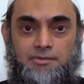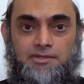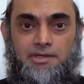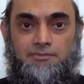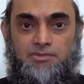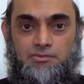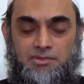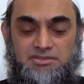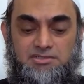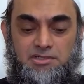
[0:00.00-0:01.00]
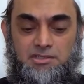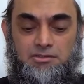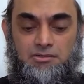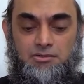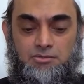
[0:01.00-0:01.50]
three times in one sitting
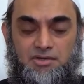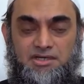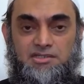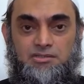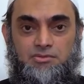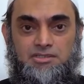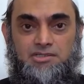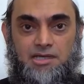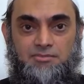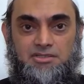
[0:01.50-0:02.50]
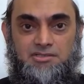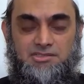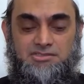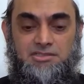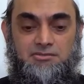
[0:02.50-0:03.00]
or one at the one time, is
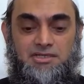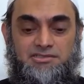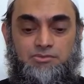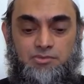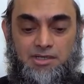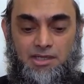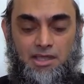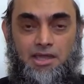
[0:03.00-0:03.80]
considered as a one.